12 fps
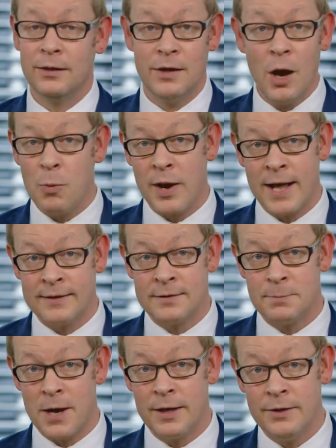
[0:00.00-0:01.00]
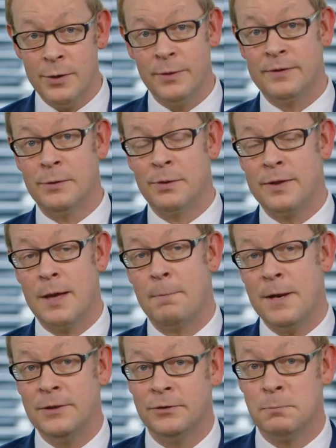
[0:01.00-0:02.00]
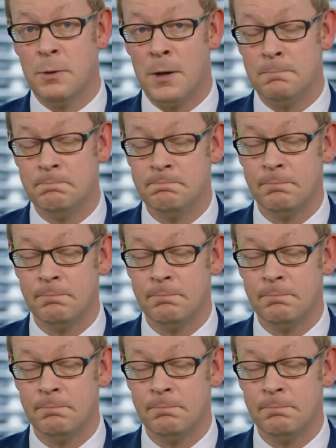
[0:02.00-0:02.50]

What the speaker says: no one has to buy an annuity with their pension pot.